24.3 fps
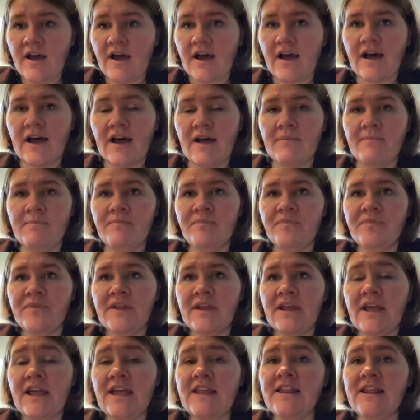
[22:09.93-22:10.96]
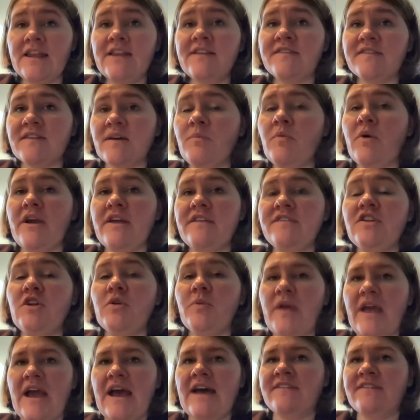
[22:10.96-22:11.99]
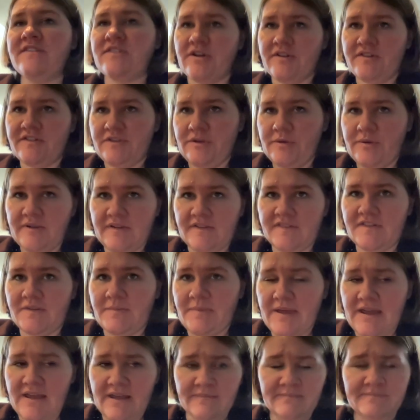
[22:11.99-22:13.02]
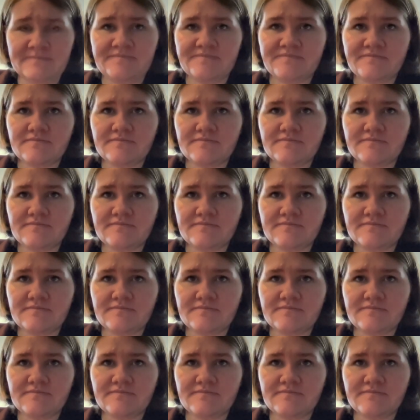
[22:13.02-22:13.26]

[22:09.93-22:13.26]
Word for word: Um, in some ways, you know, we ask our students to be